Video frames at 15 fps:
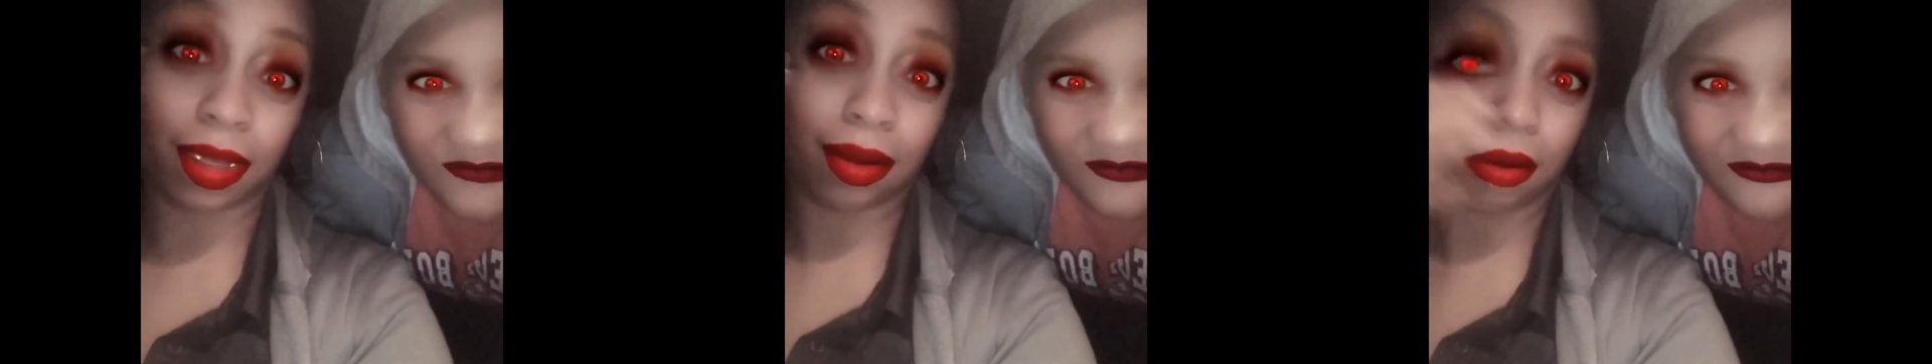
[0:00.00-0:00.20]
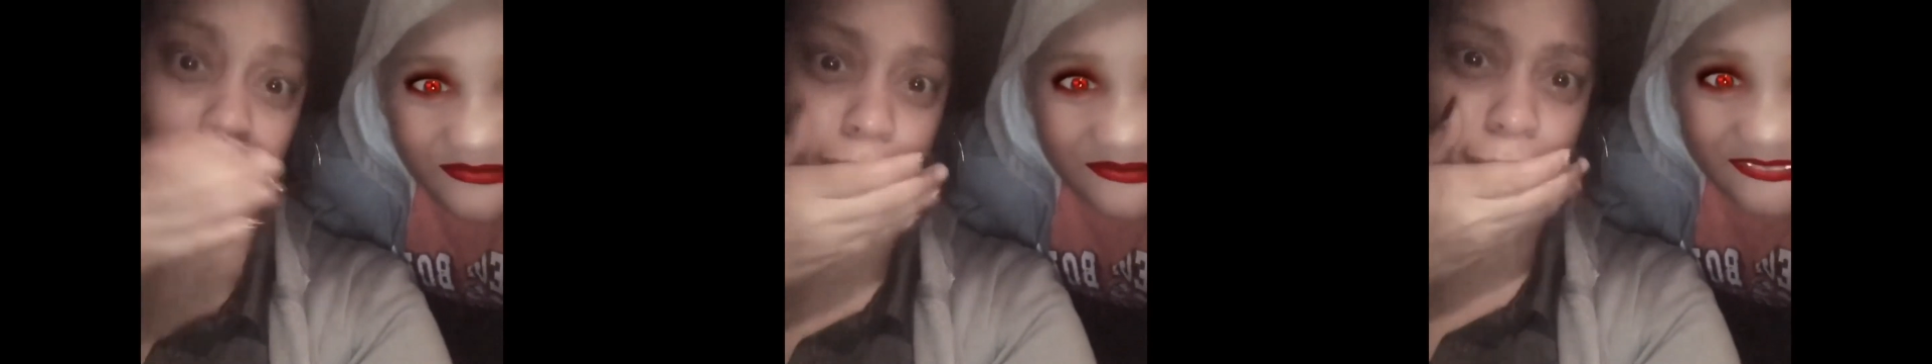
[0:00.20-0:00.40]

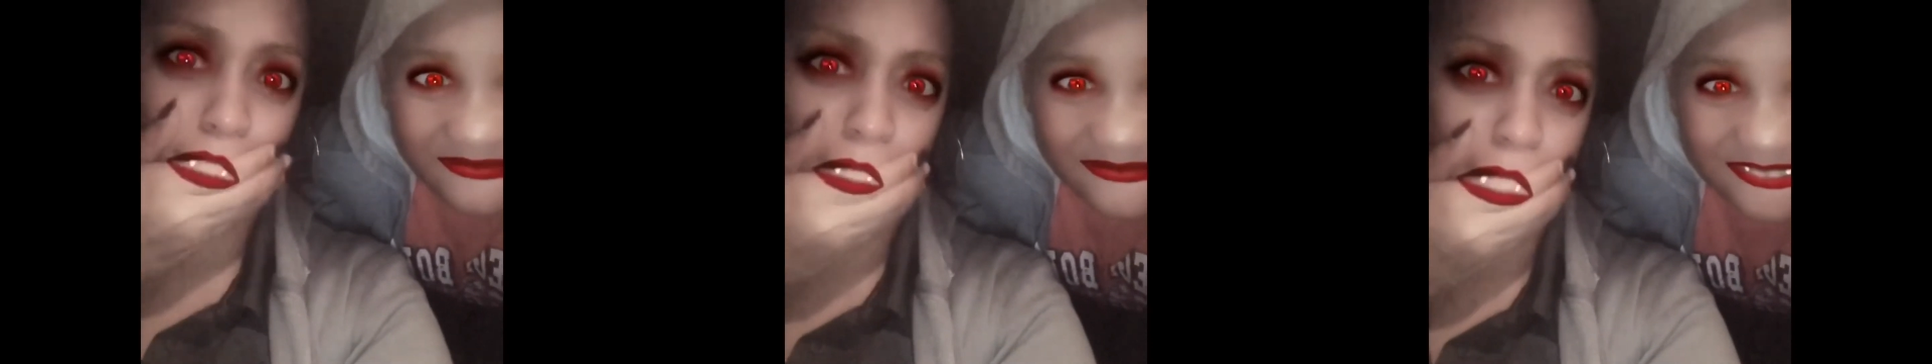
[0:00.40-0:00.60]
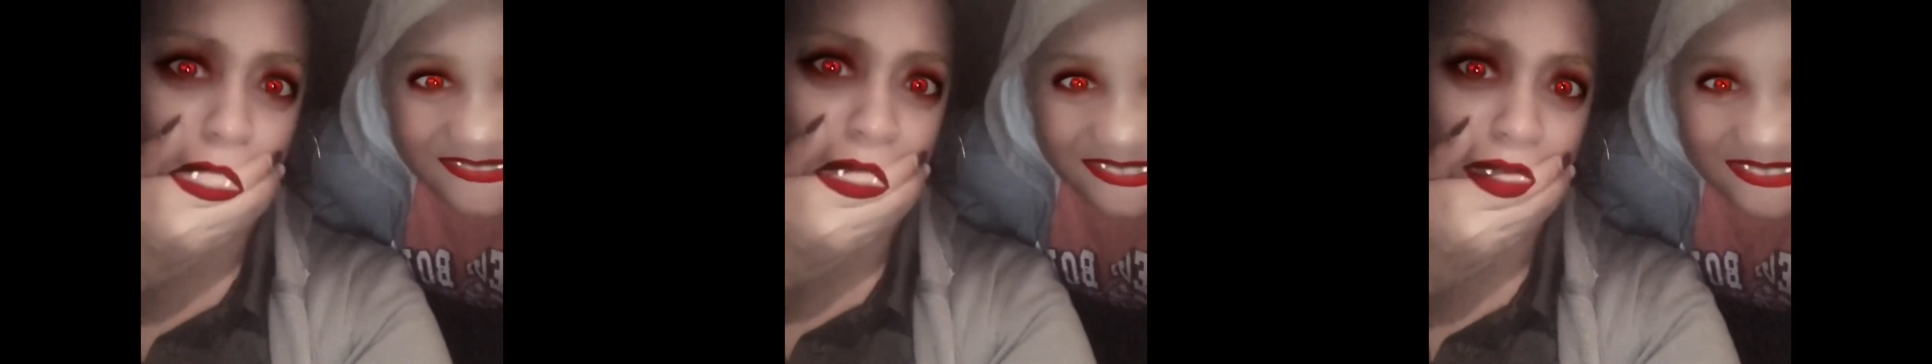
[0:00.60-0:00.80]
Oh
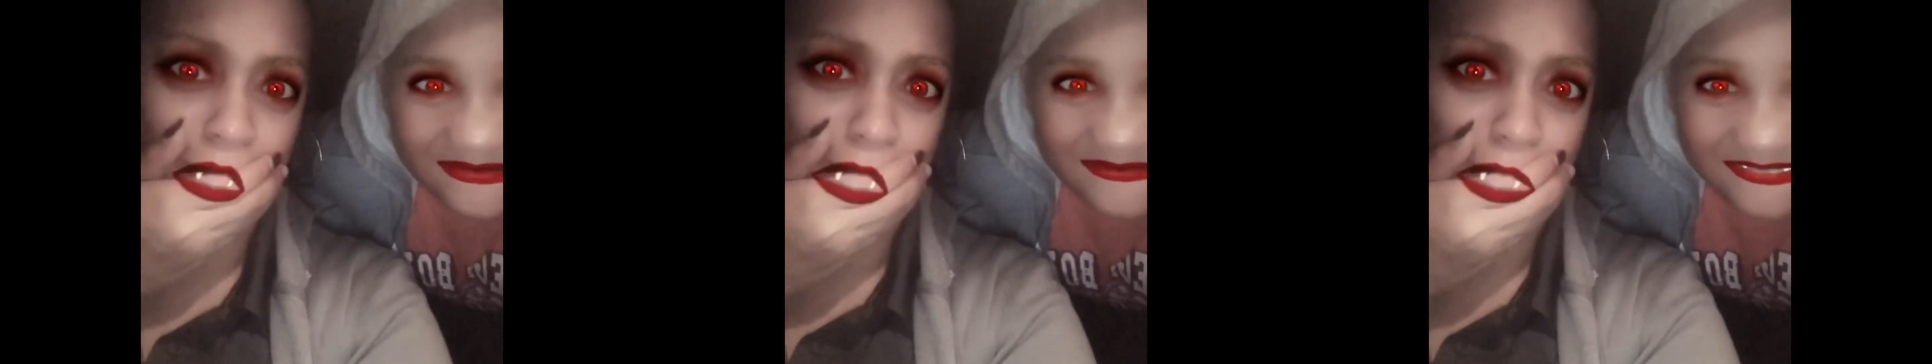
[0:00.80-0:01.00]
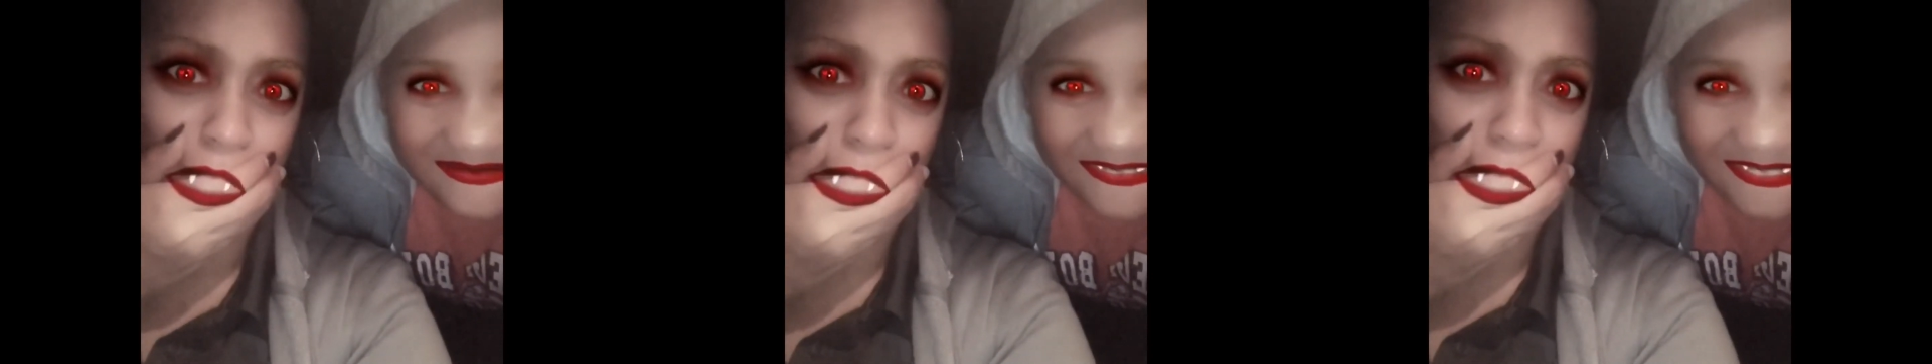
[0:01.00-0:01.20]
Lord, I didn't
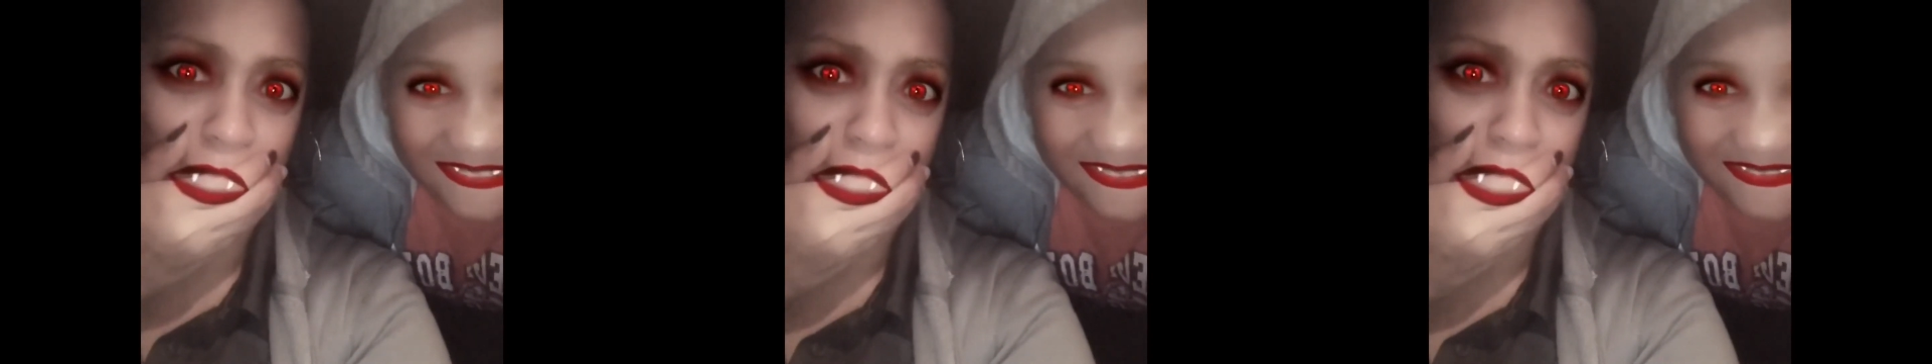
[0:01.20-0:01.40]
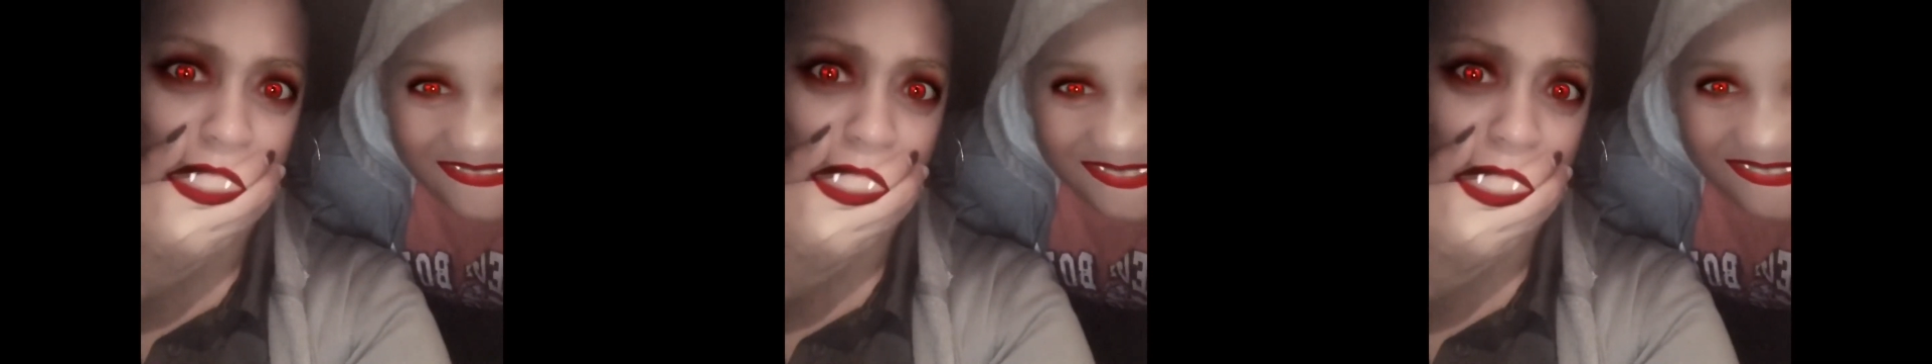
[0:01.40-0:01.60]
know it did
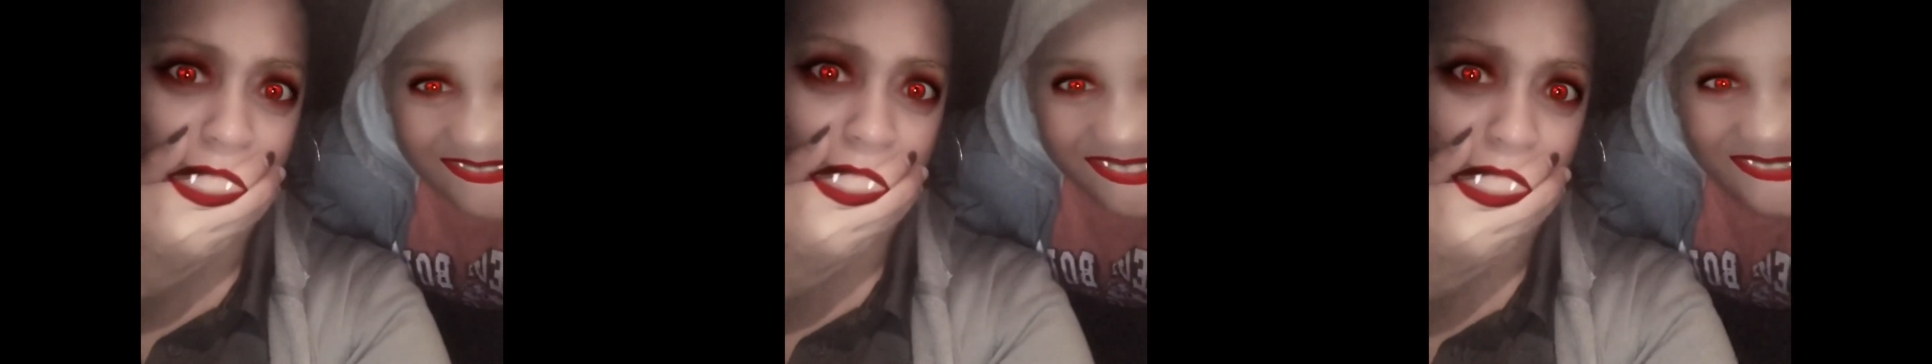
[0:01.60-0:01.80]
that.